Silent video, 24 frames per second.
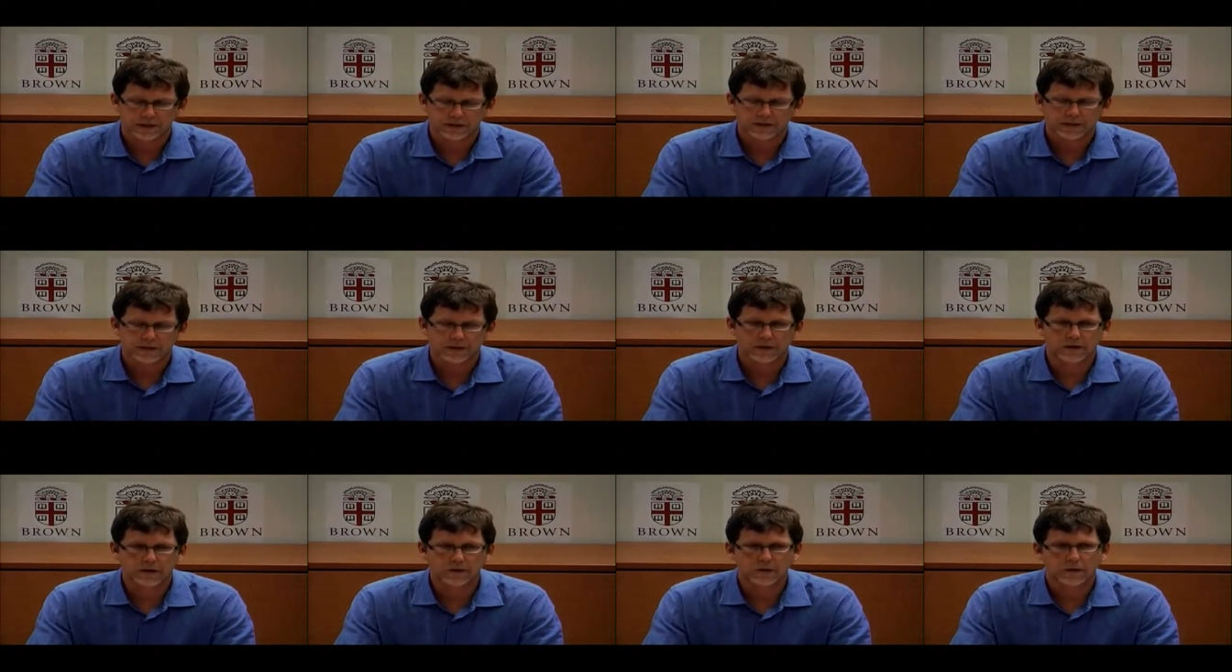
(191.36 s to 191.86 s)

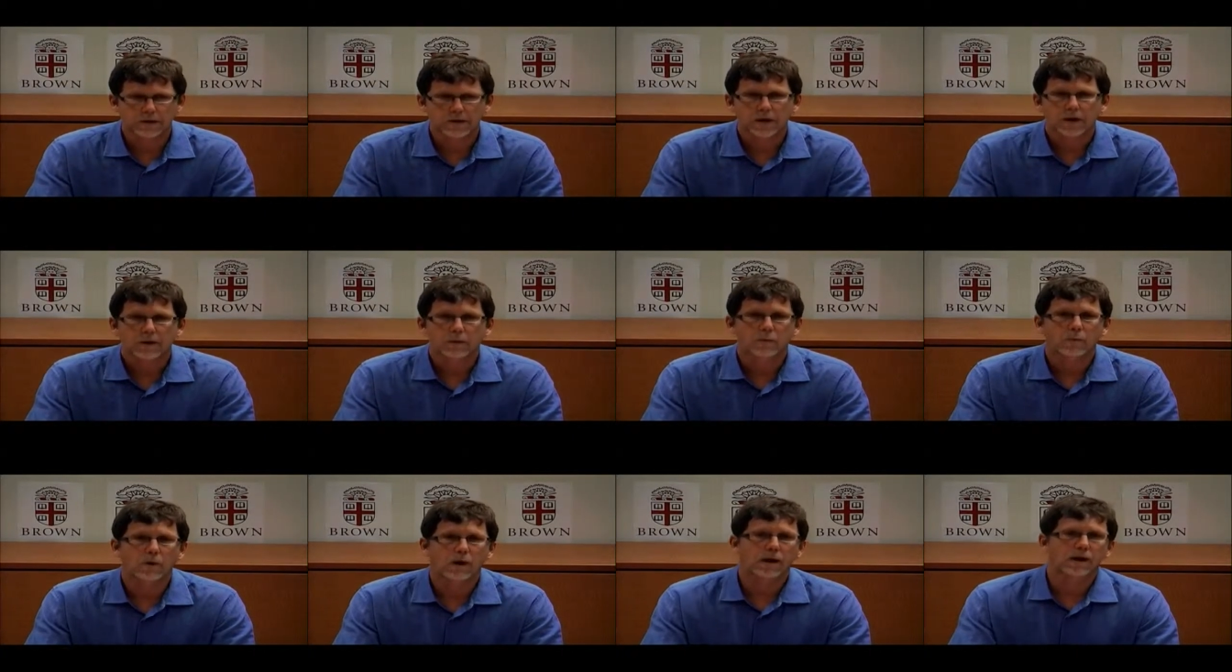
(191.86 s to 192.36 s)
So
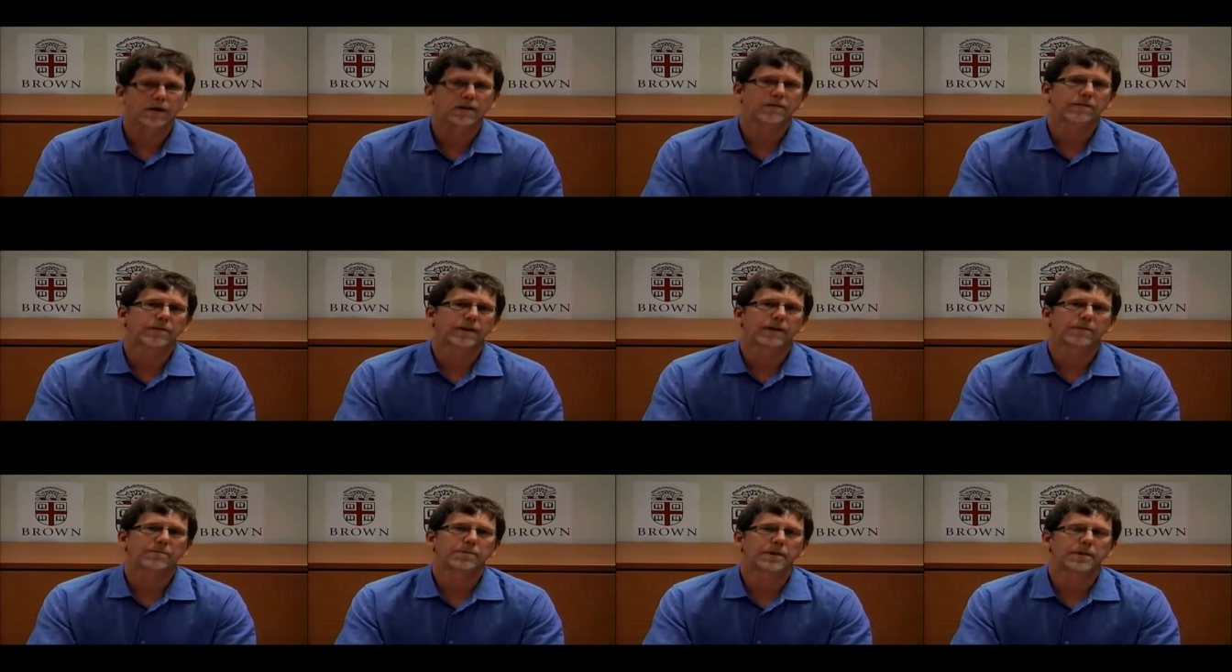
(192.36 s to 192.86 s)
water
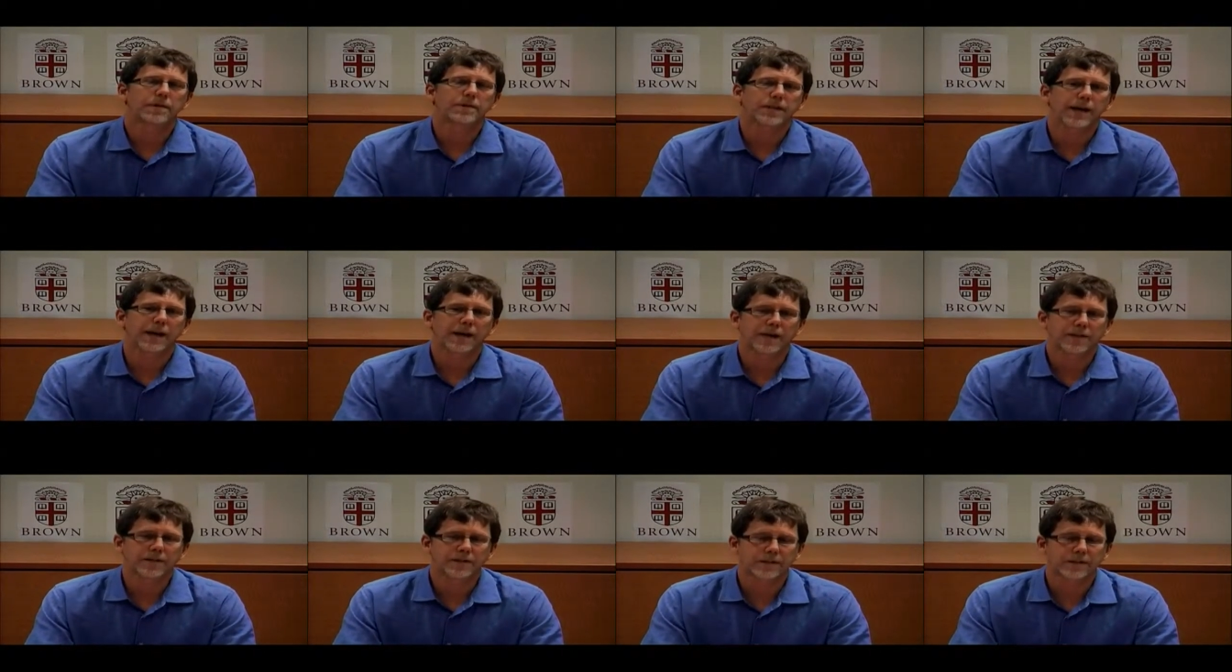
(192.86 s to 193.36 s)
vapor is
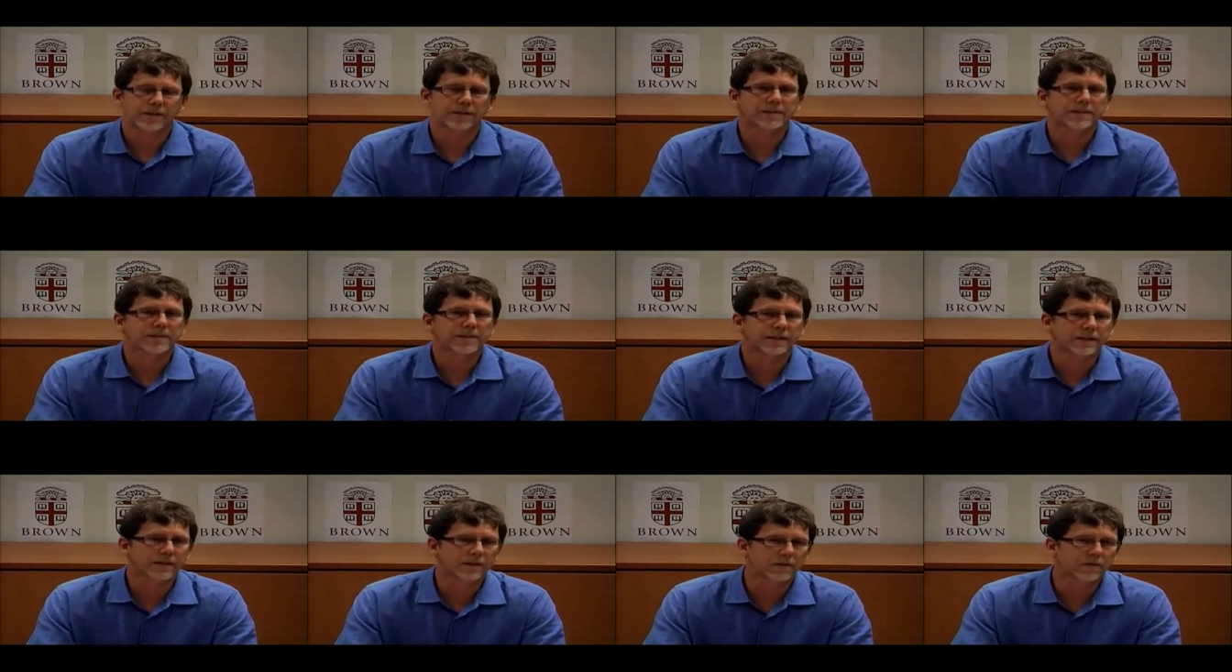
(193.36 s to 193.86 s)
actually the
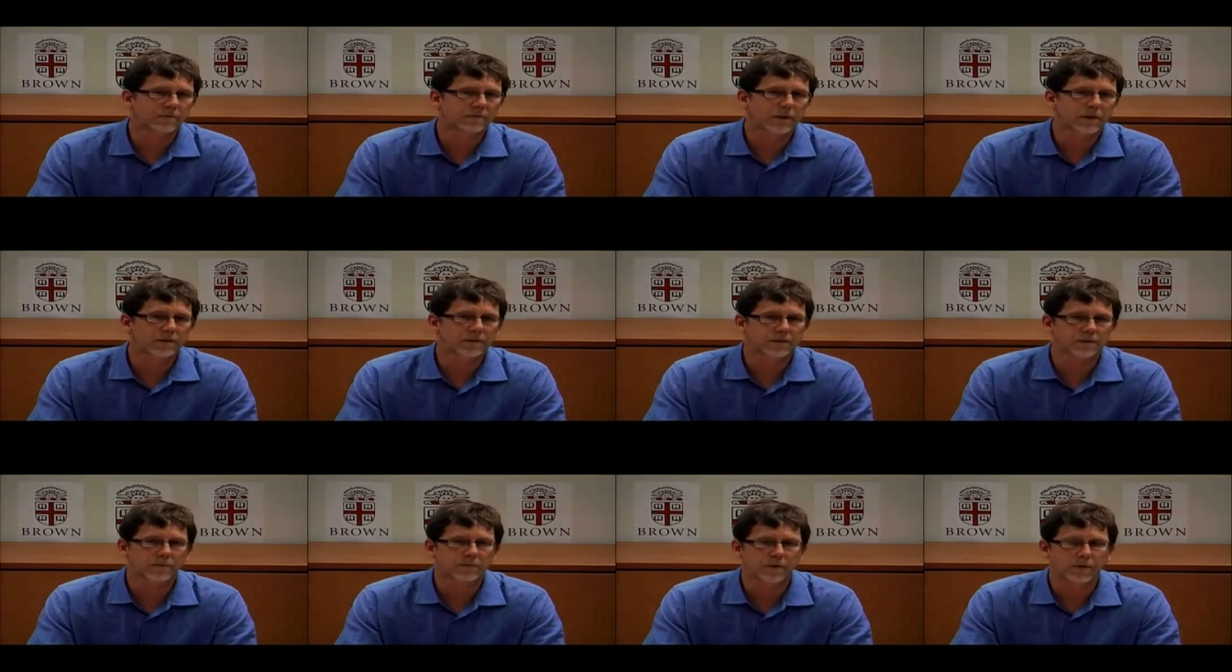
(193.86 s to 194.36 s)
single
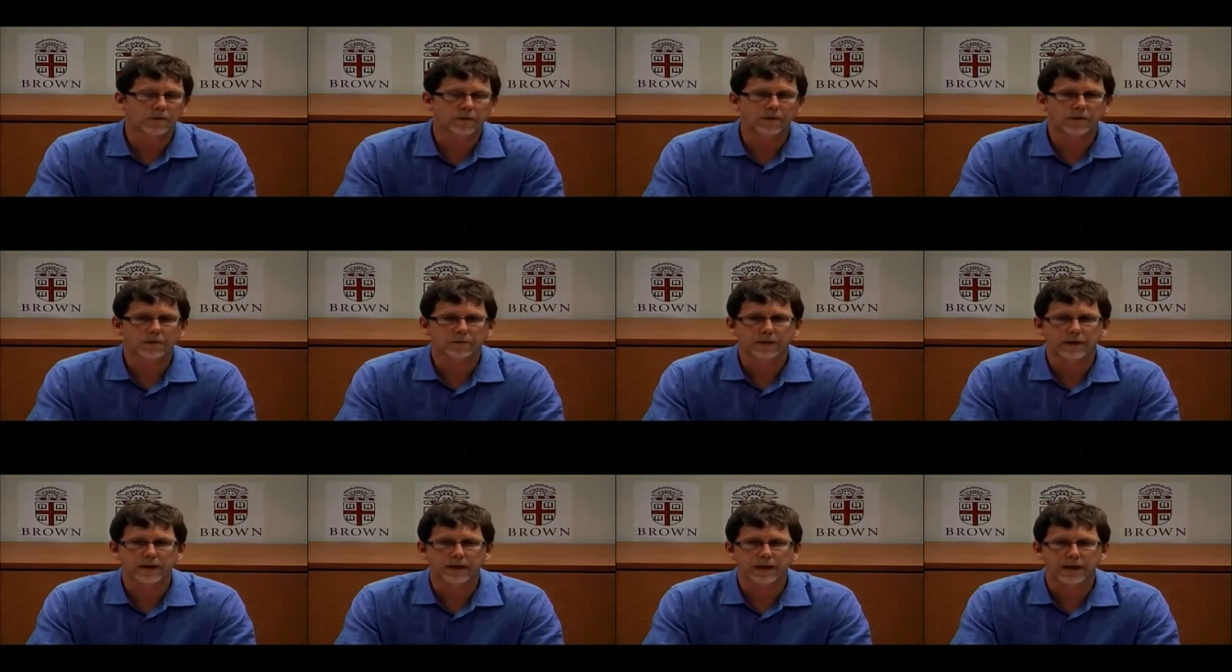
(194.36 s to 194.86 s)
most
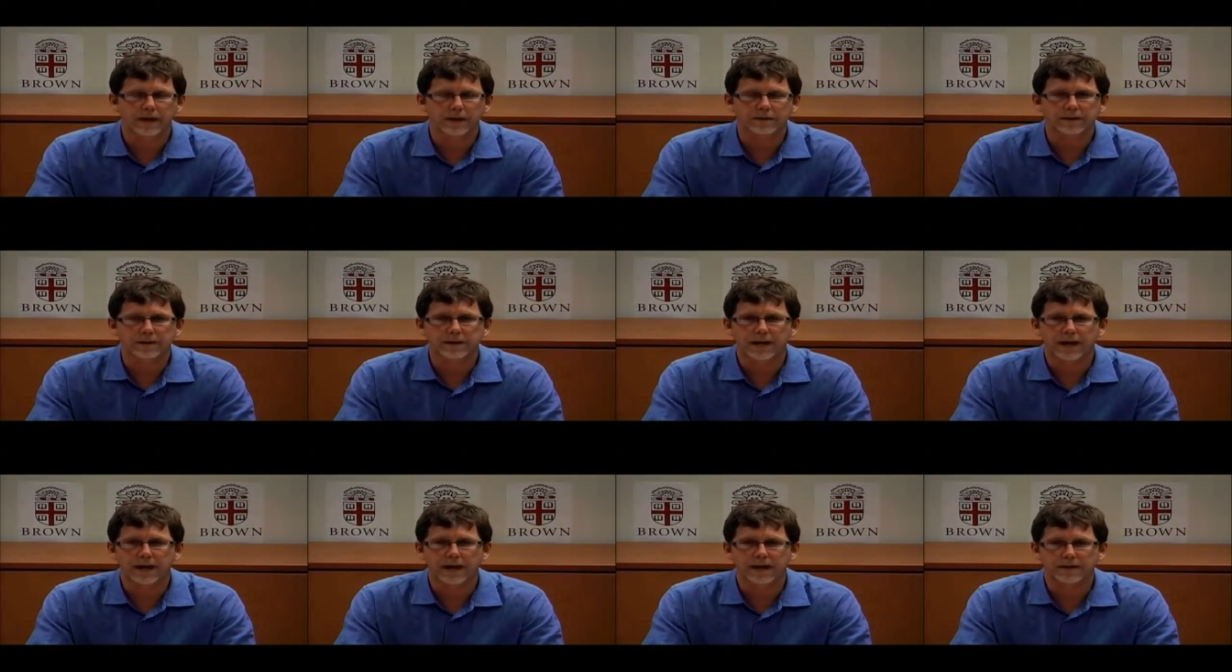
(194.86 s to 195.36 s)
important greenhouse
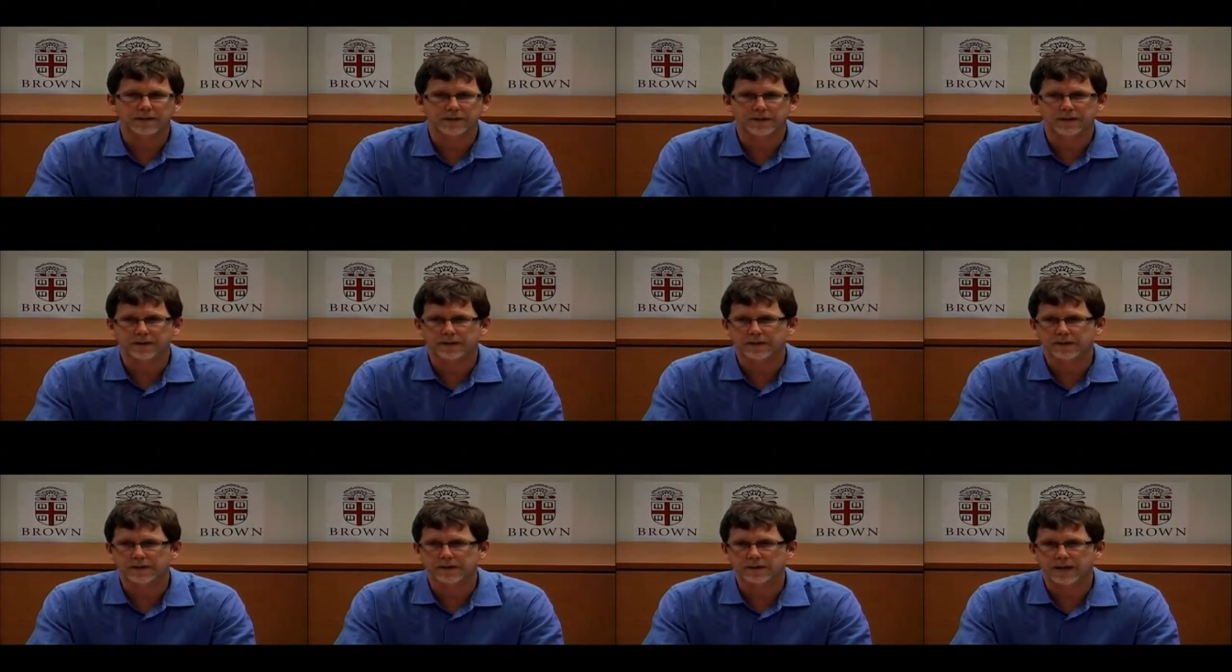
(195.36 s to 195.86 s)
gas in
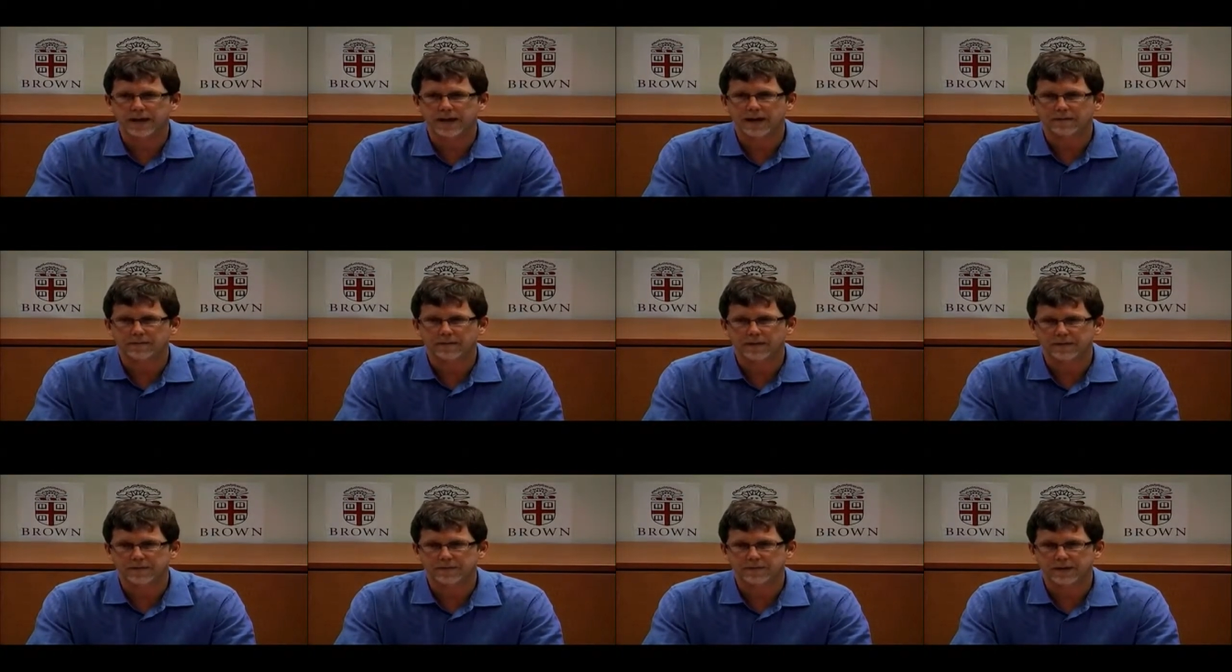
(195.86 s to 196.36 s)
the Earth's
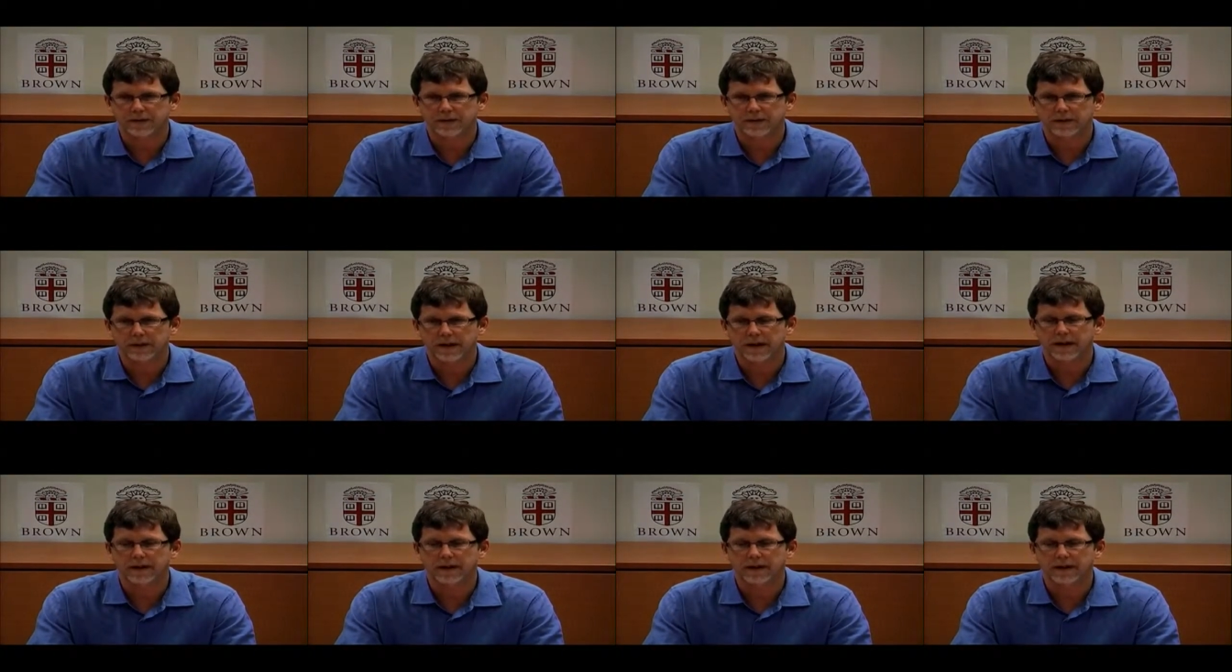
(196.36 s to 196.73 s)
atmosphere,